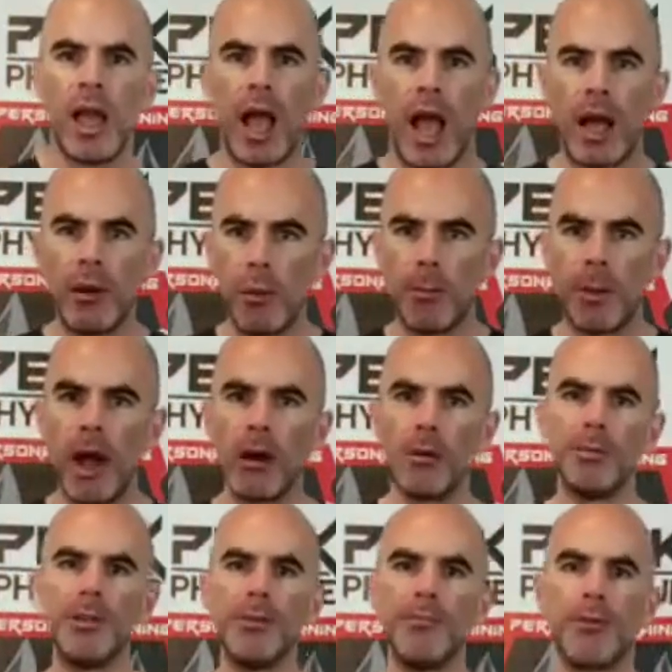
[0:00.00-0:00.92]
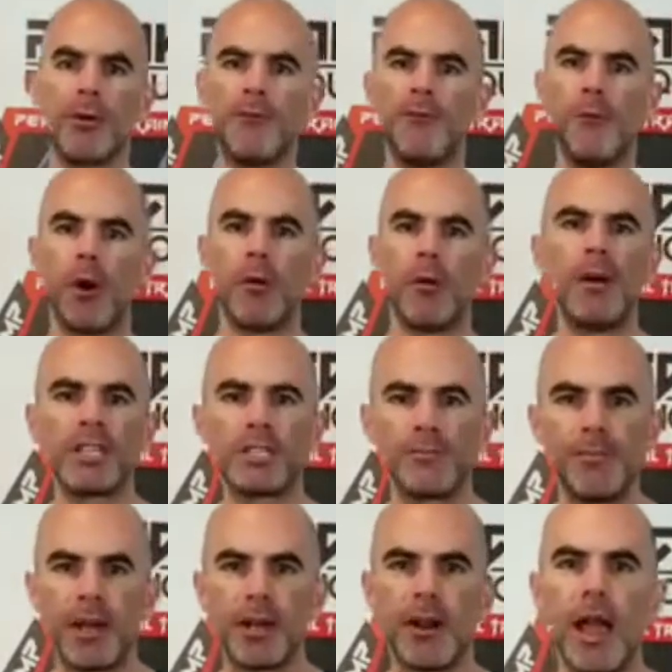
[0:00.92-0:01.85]
I will probably perform
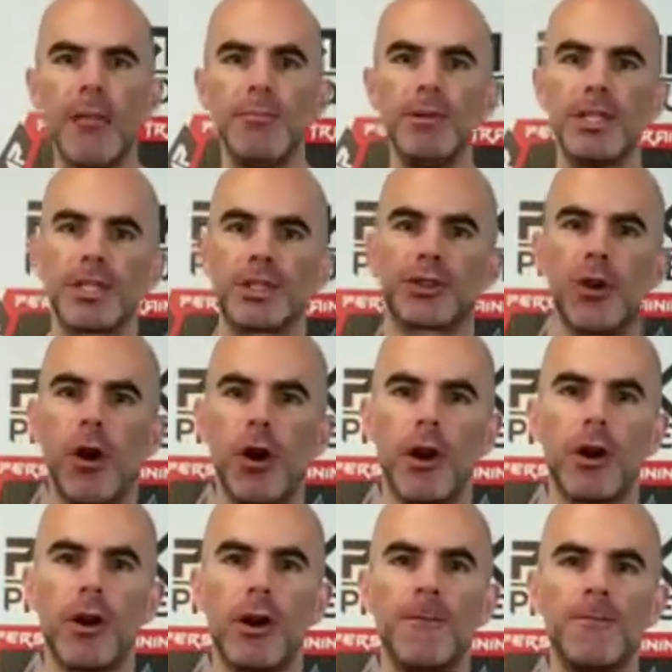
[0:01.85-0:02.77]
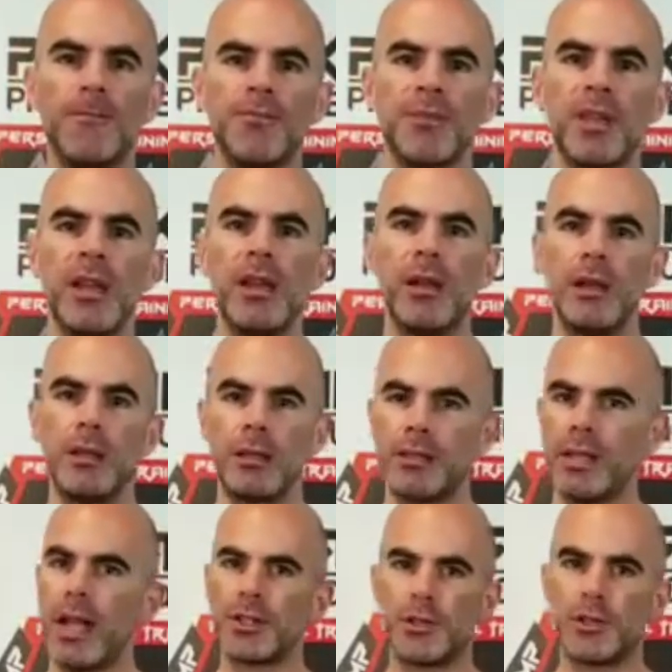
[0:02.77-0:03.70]
much better and be stronger.
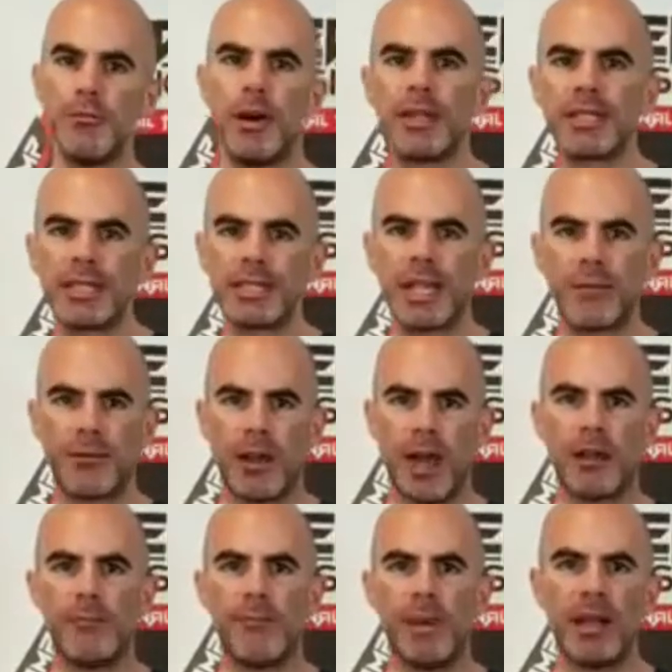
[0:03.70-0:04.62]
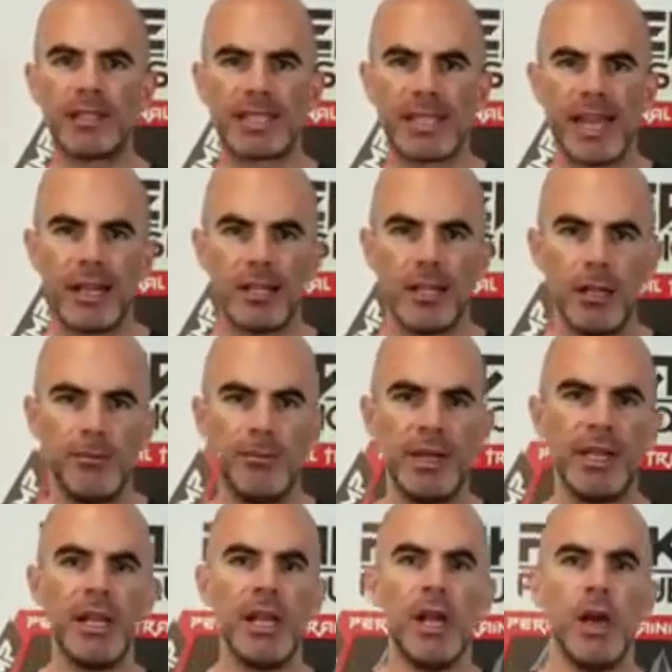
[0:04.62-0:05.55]
Not too much, because I've kind of balanced out a little
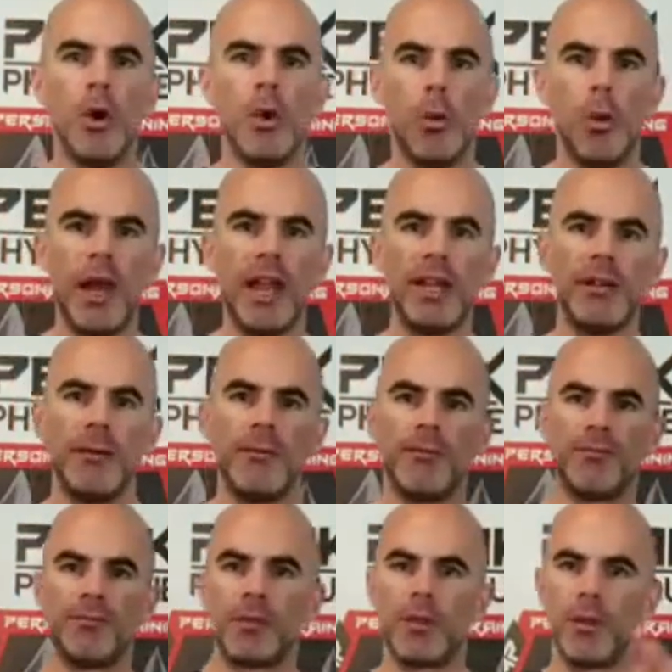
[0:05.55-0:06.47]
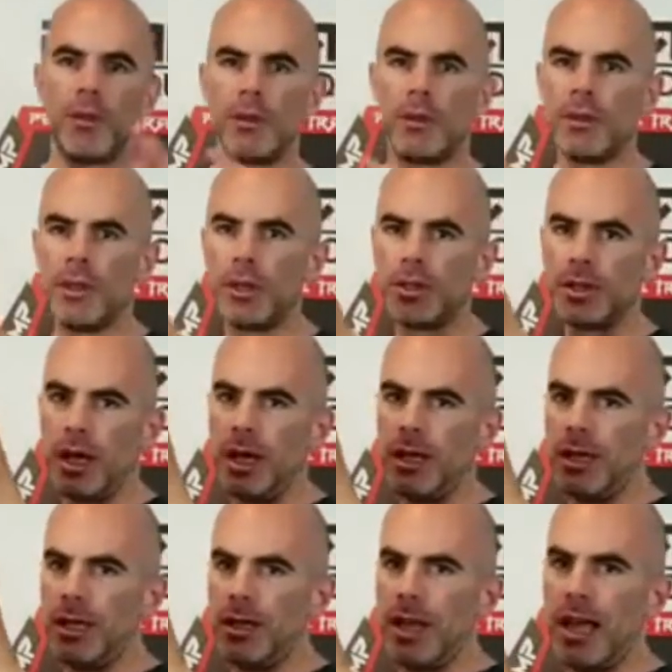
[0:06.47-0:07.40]
bit when there's a
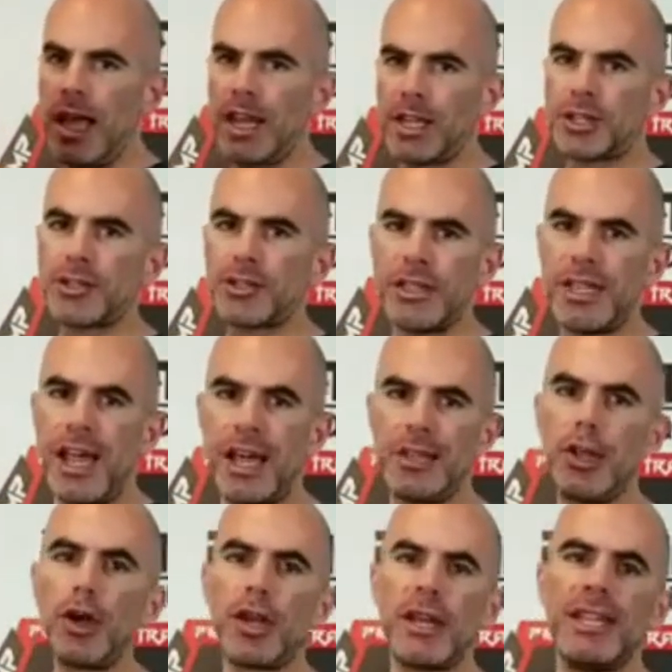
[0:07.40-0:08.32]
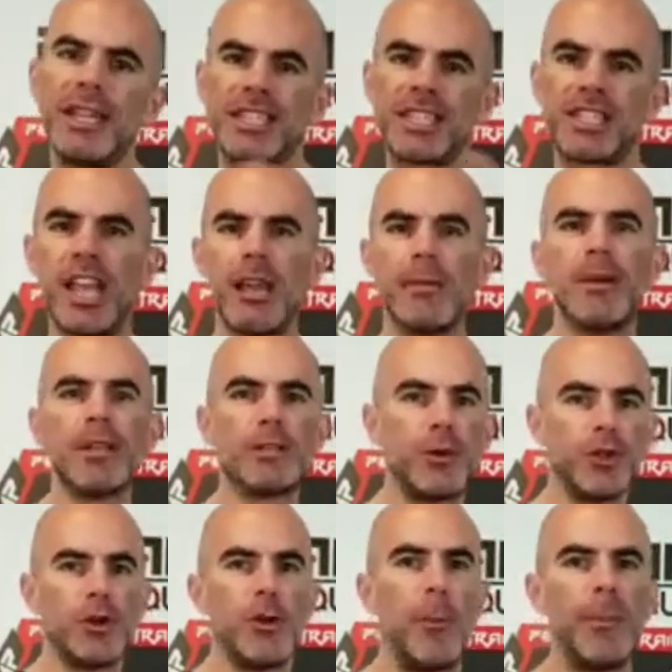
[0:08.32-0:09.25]
little extra, not looking the same as
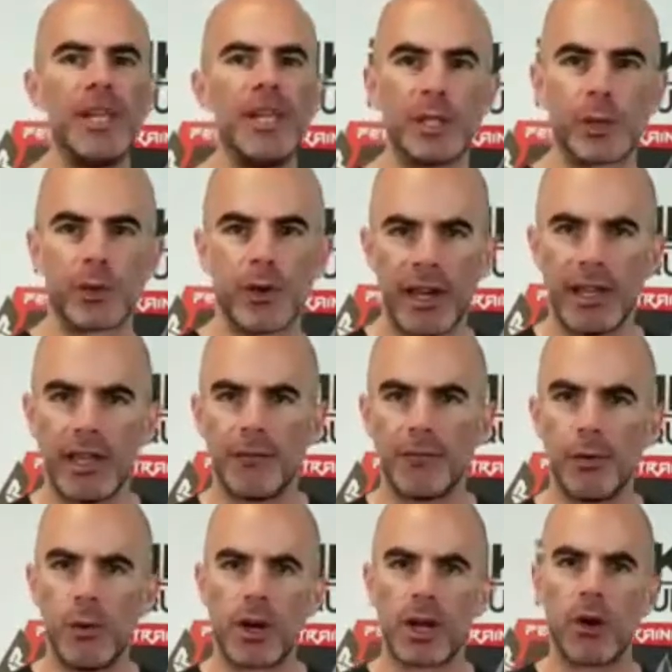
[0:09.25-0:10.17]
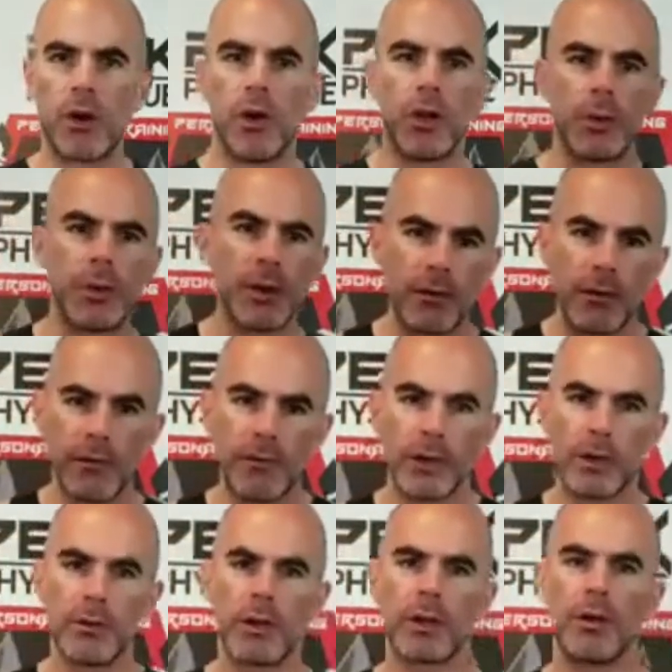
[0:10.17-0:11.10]
when you're beach ready, if you want to call it, whatever the
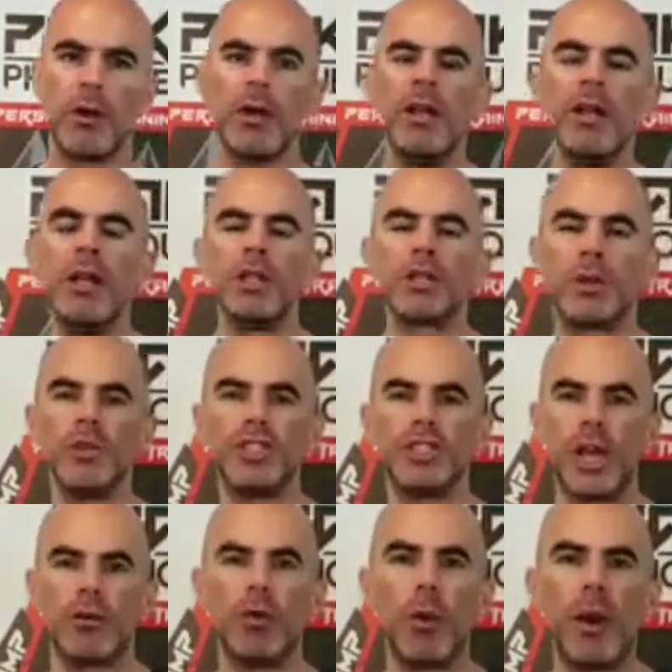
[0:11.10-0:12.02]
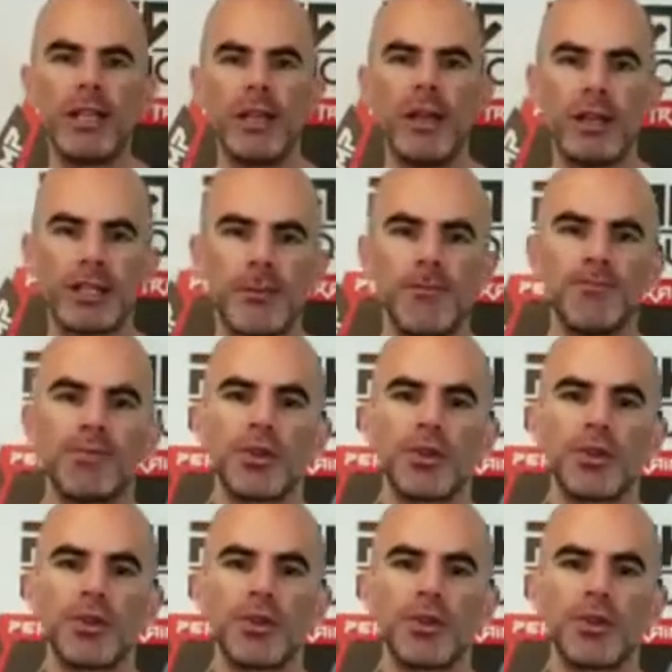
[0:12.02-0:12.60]
fuck you want to call it. So in general, weight loss,